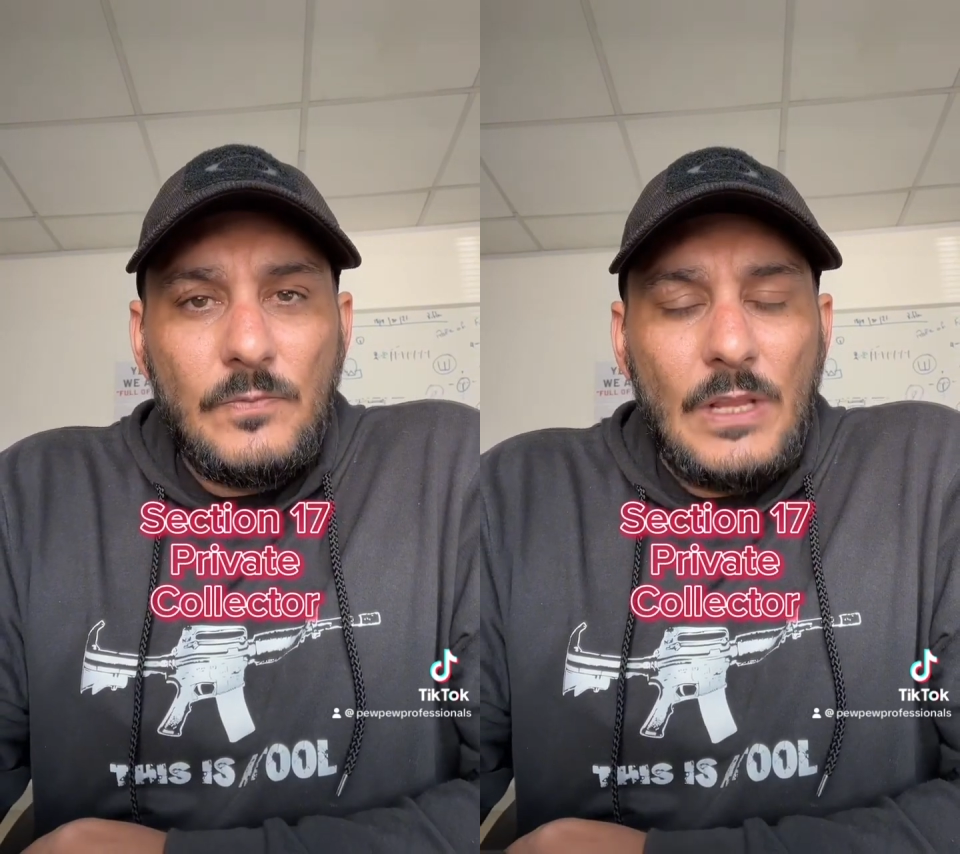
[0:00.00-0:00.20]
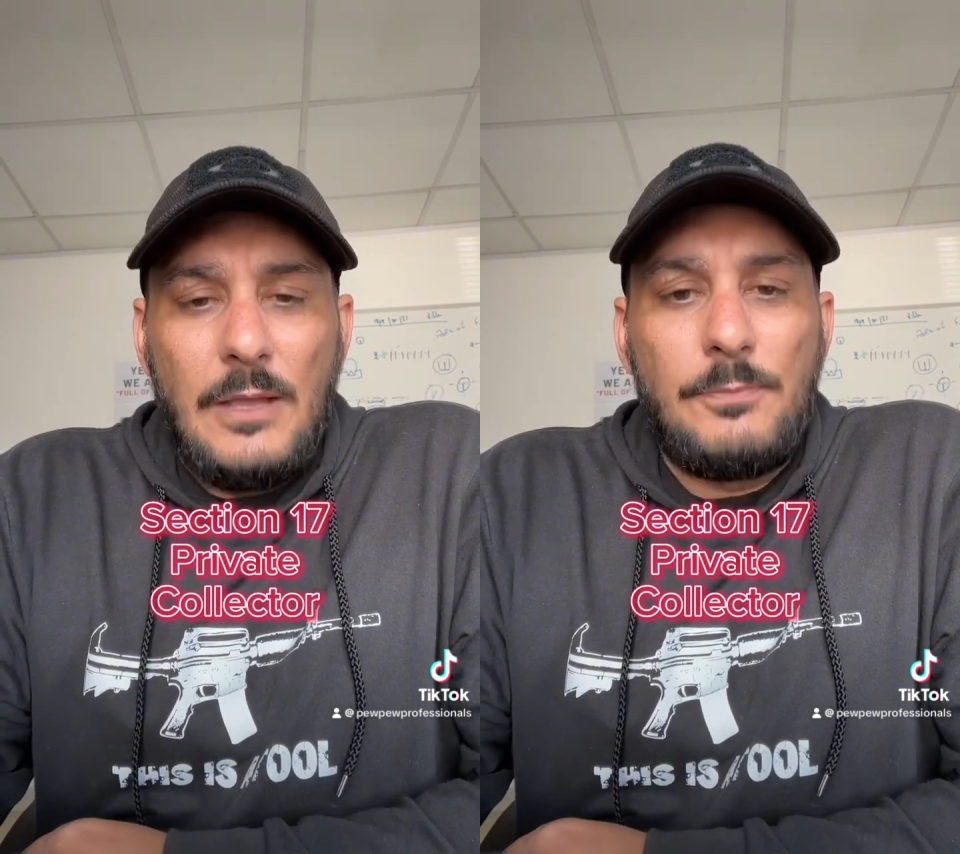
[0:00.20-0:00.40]

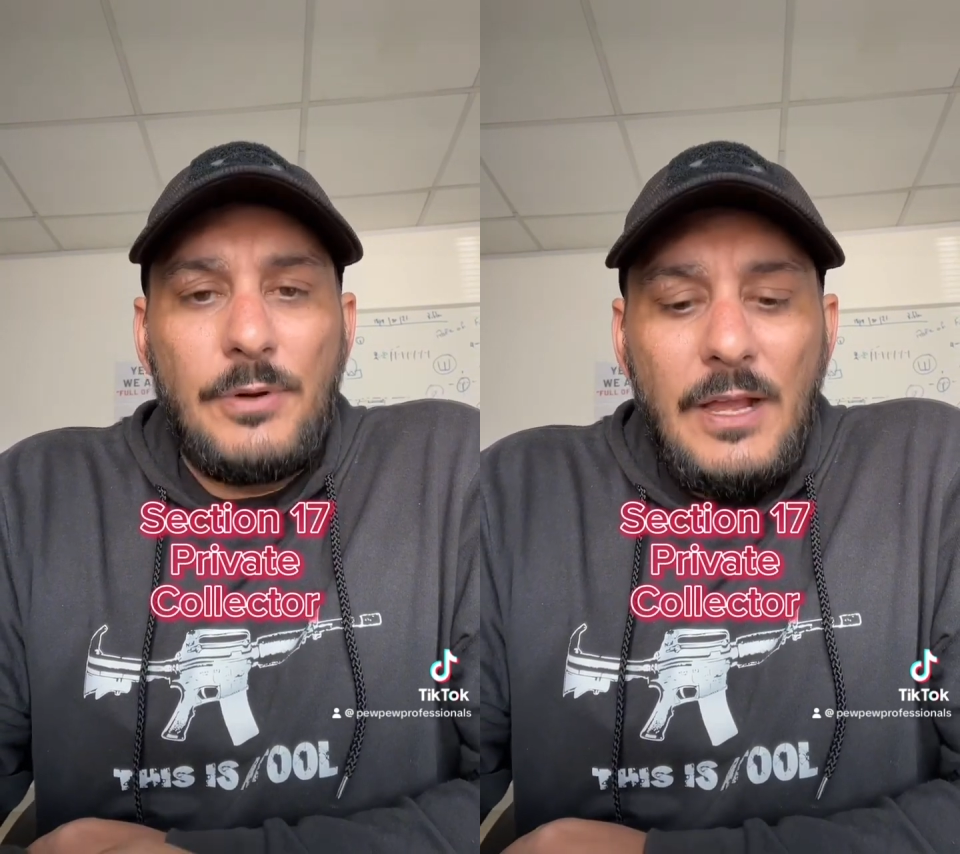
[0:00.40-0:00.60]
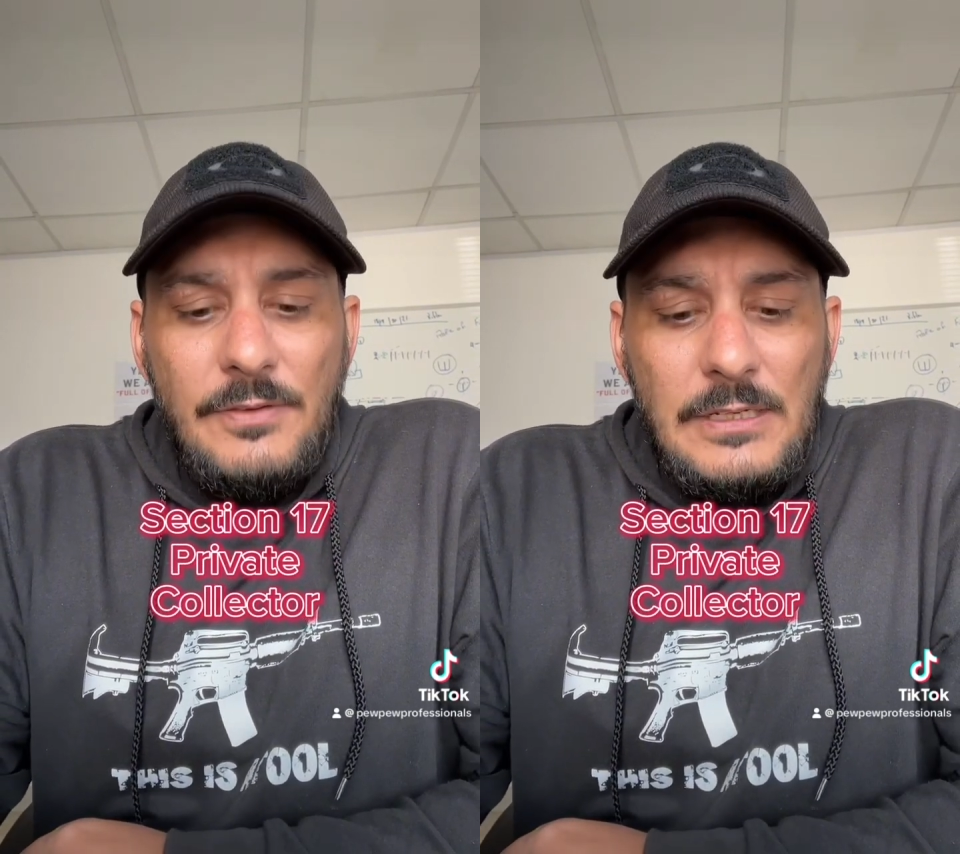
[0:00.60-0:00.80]
a
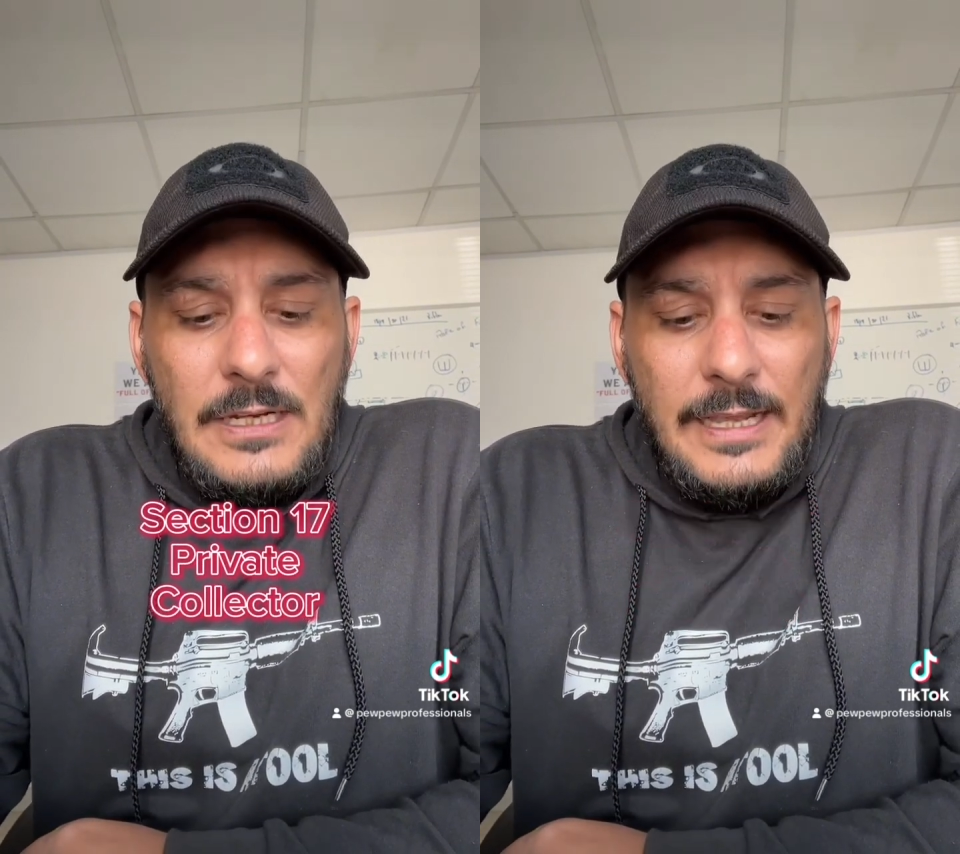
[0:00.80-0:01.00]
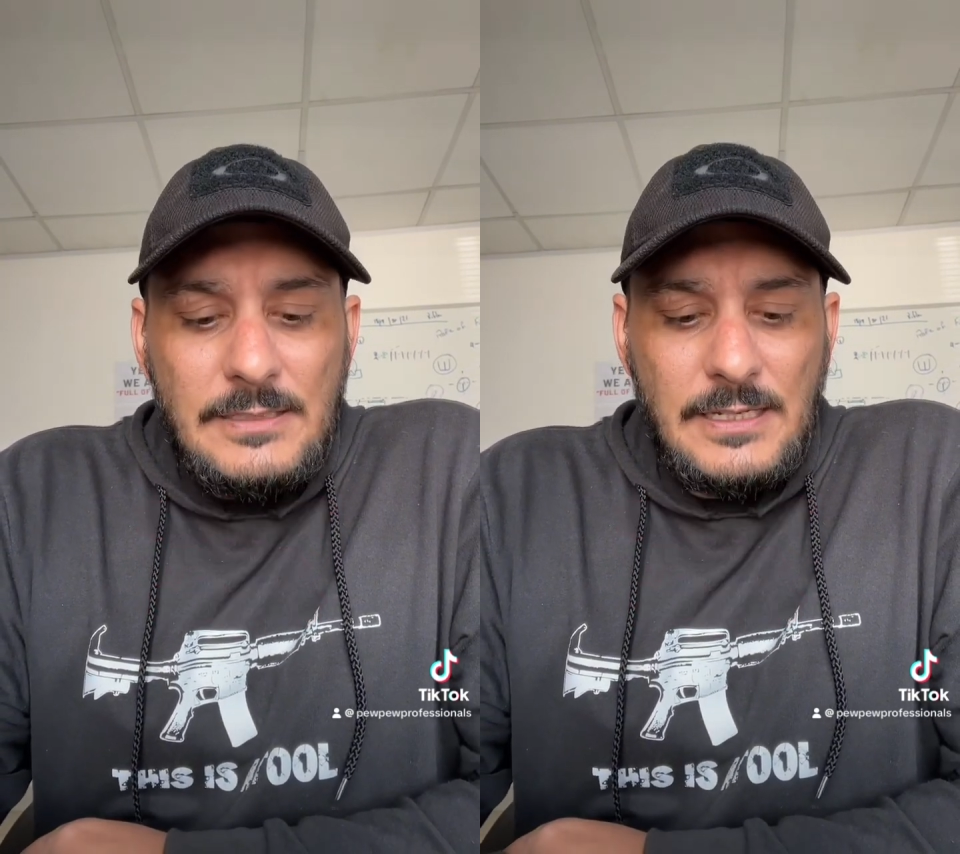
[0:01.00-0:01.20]
private
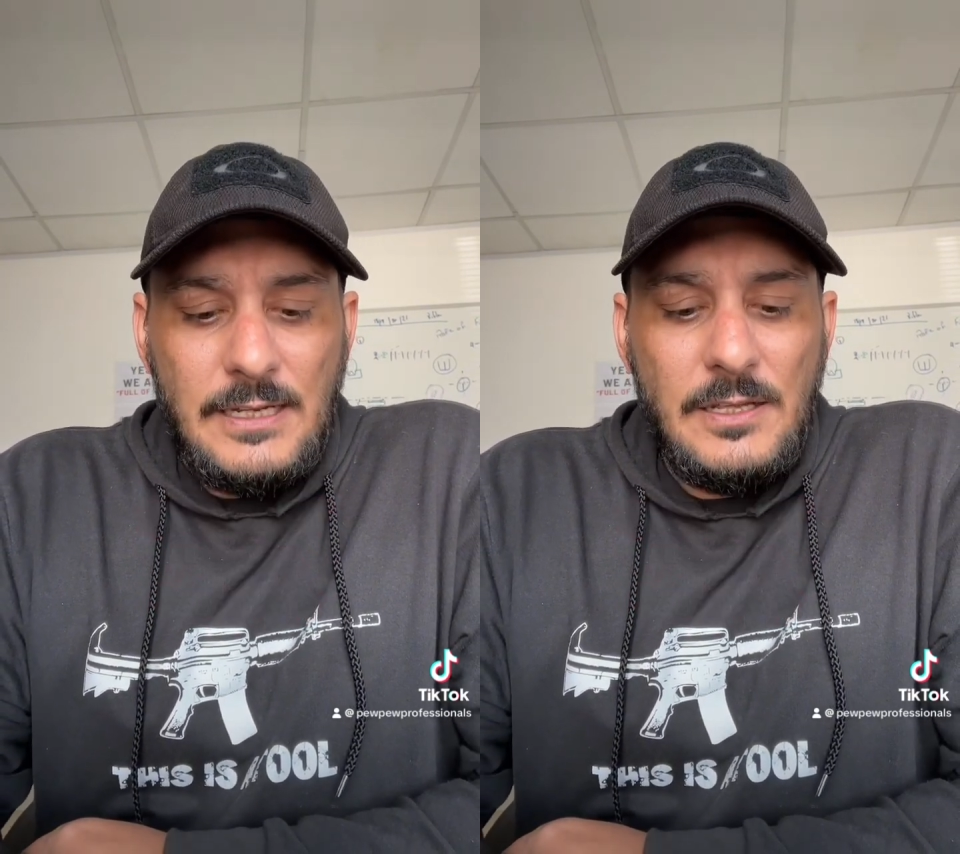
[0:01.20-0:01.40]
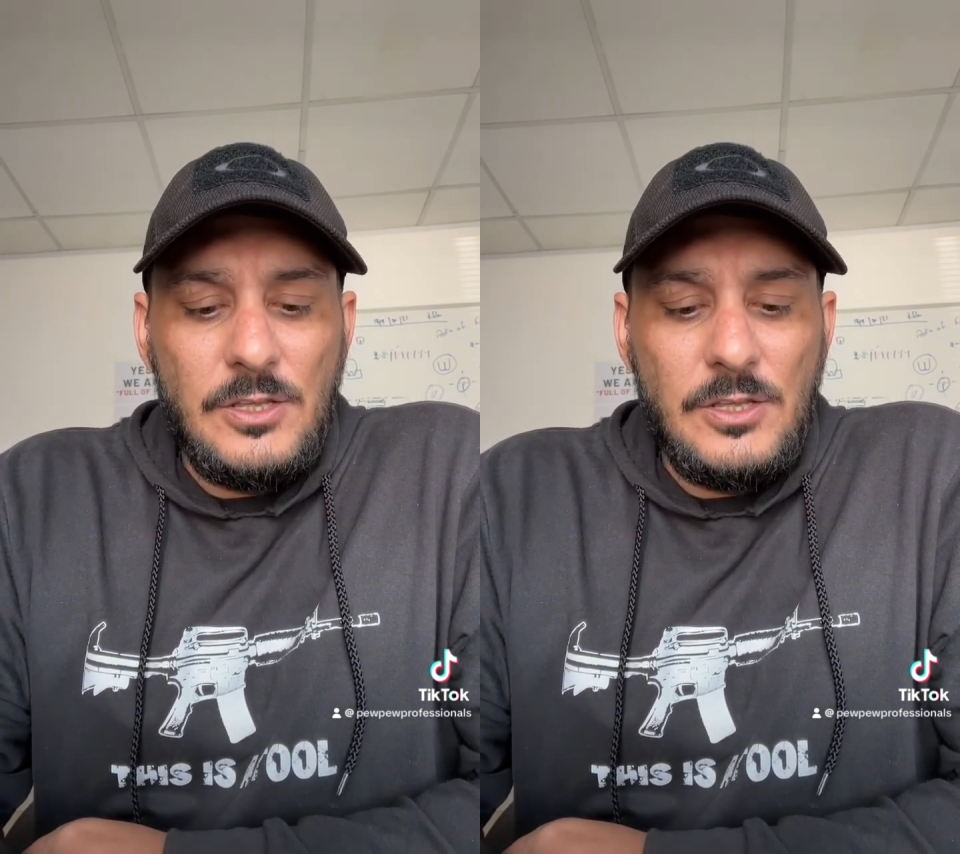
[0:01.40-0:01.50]
collector,